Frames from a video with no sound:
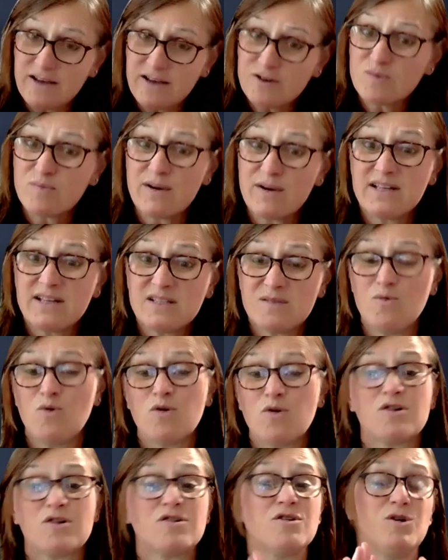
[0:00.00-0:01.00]
ankle sprains
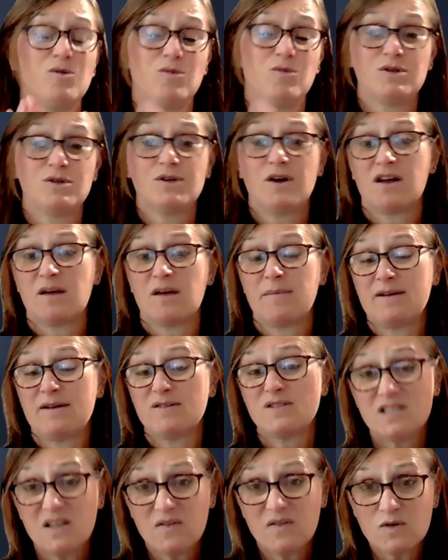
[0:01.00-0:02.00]
more. We'll talk
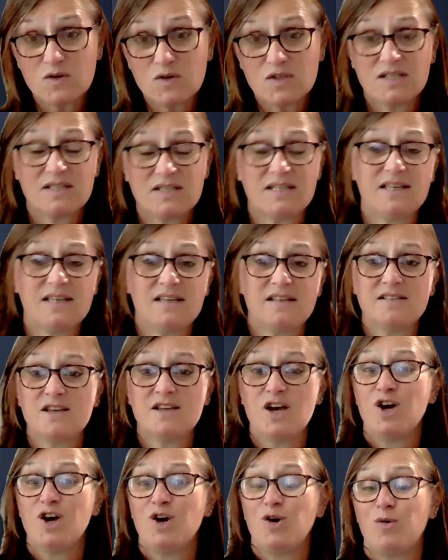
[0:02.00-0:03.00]
about Seaver's
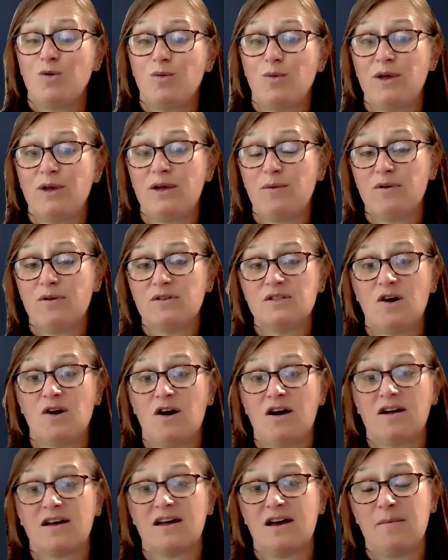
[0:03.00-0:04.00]
disease. We will
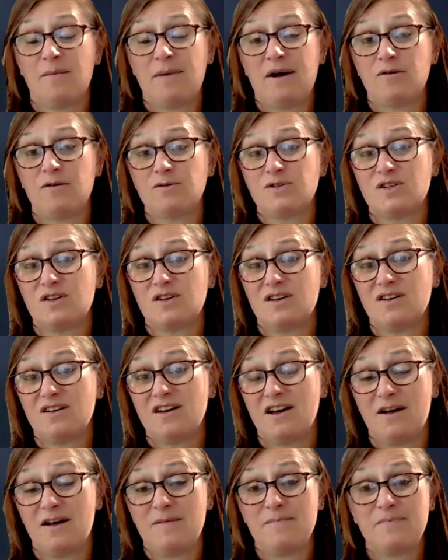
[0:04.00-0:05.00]
talk about
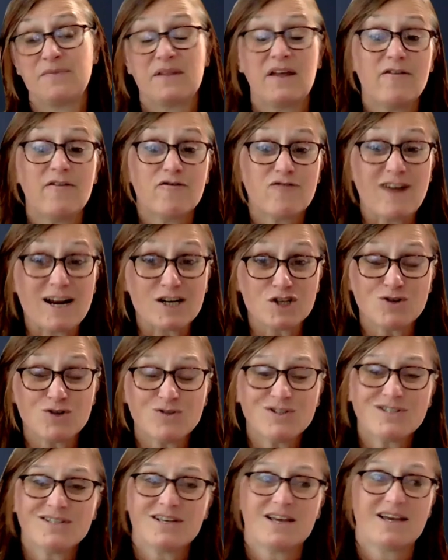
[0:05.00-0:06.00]

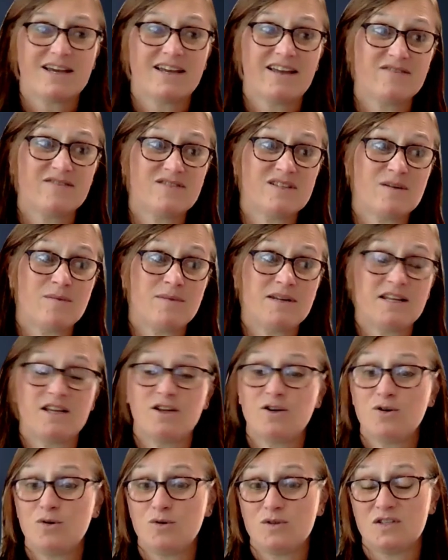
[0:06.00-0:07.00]
fractures. I have
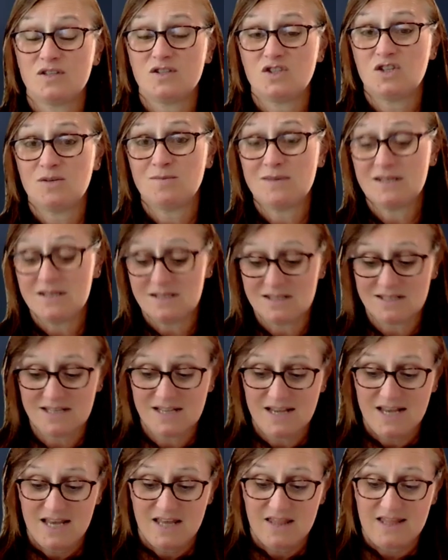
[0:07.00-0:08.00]
somebody who's a
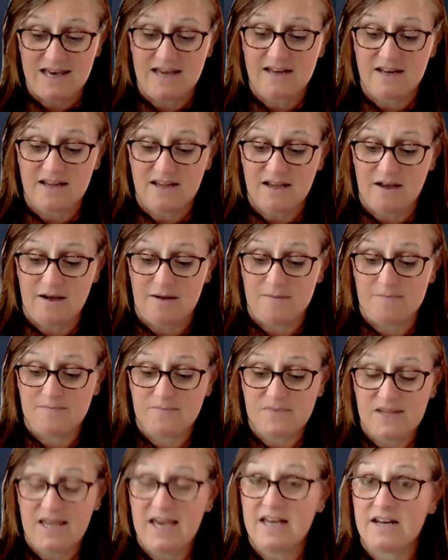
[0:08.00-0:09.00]
gymnast that
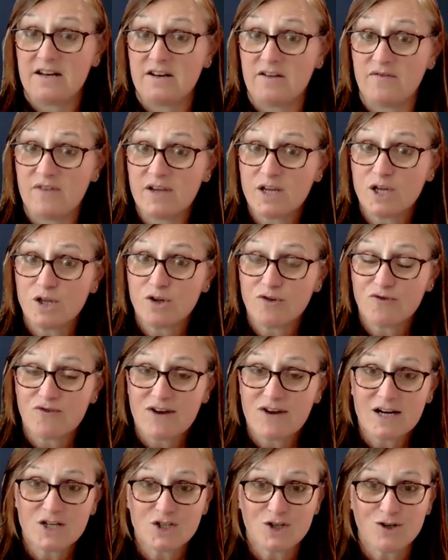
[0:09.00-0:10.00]
had a navicular
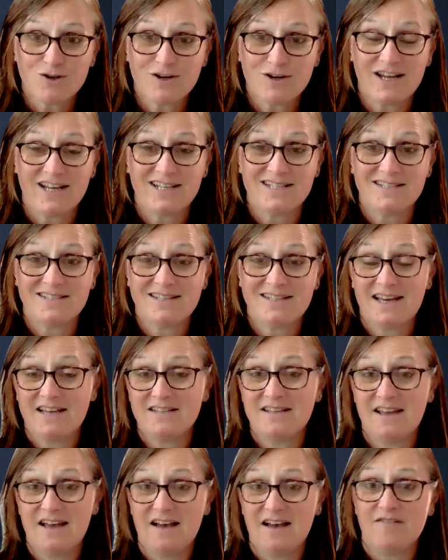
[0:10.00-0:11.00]
fracture and
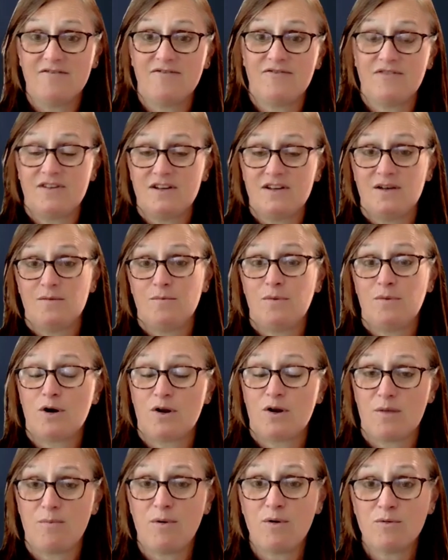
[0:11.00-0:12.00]
had to have
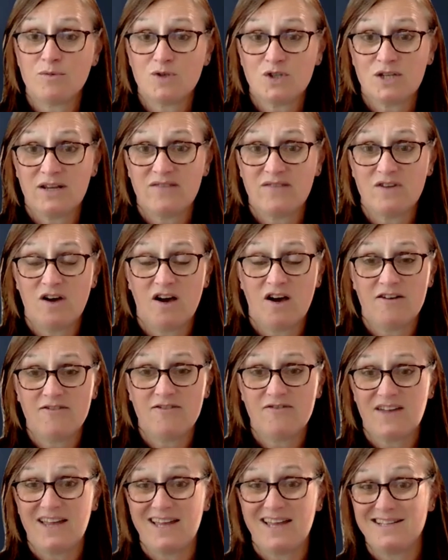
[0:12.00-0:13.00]
part of the bone shaved
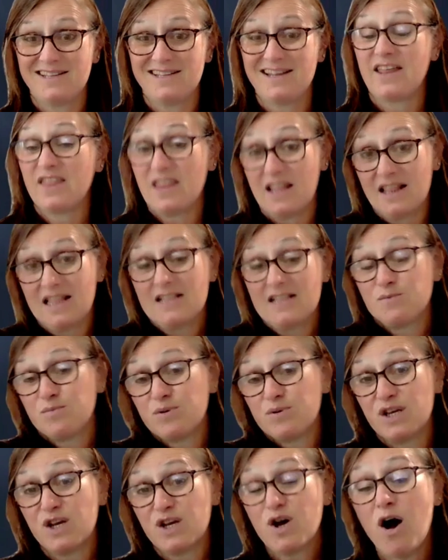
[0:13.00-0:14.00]
off, and
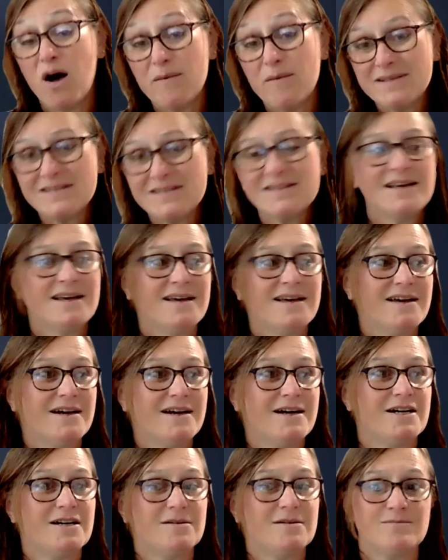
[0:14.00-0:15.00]
that's pretty common.
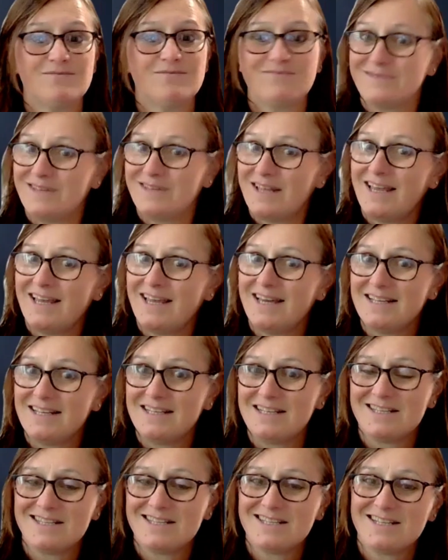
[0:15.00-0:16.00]

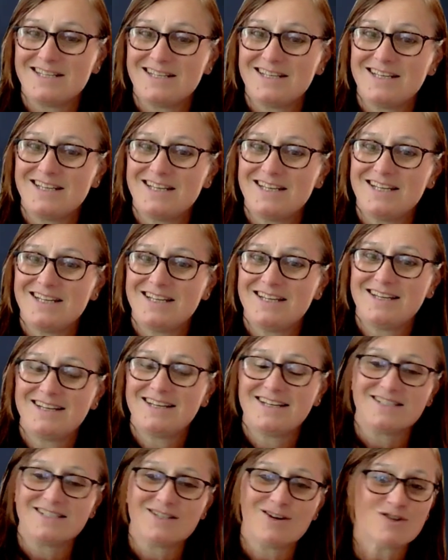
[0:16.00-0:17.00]
And
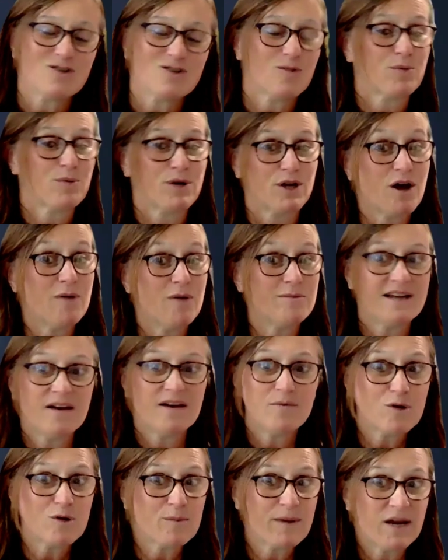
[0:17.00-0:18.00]
it's also pretty common
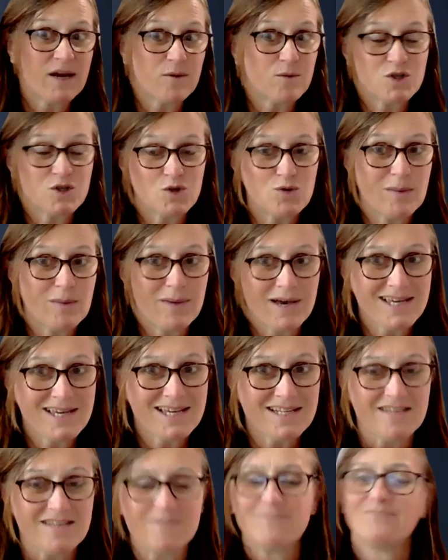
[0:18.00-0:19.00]
to have more pain once you get
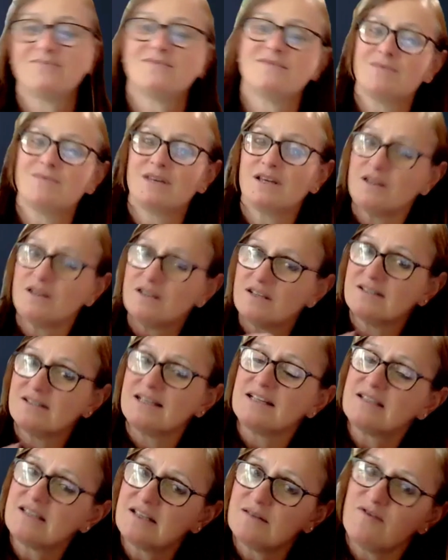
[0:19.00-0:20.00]
back in it,
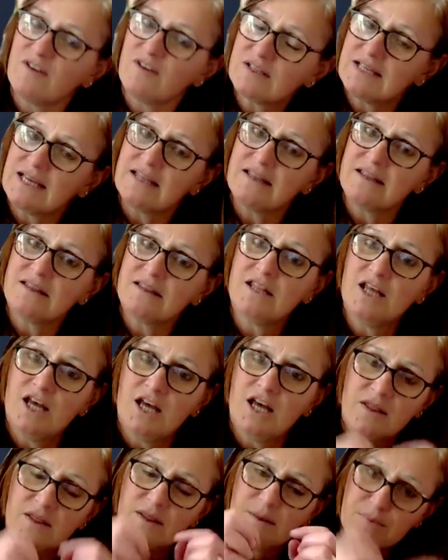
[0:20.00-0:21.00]
because that's fixing
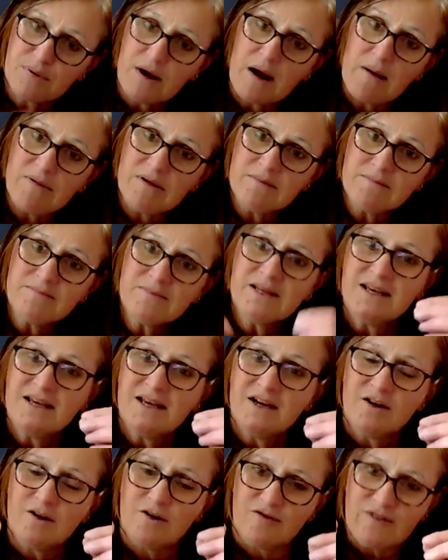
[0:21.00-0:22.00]
the problem,
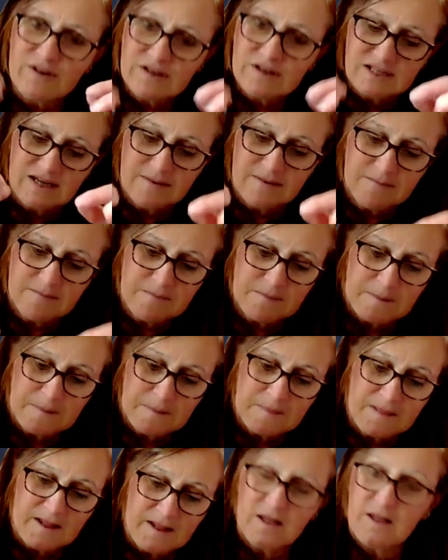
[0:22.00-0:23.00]
or fixing